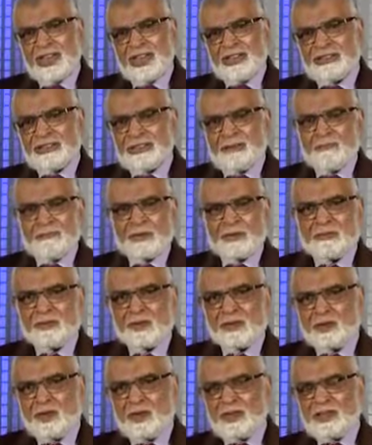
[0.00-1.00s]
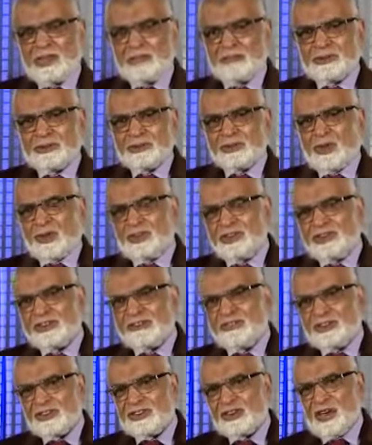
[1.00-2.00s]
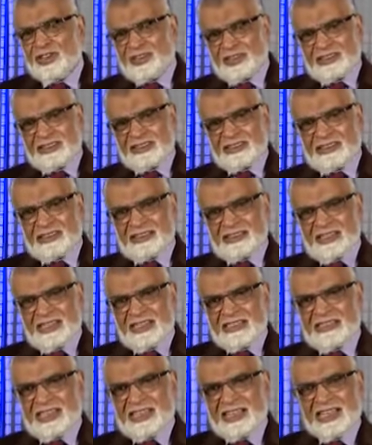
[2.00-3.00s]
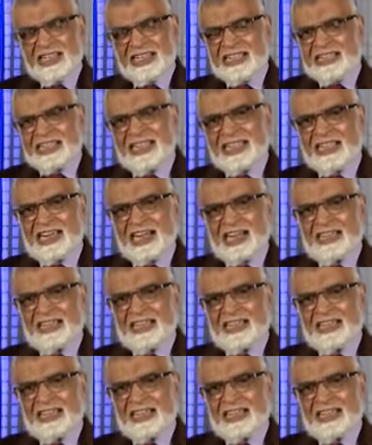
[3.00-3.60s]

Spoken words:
some people call them scholars for dollars. Nahi tera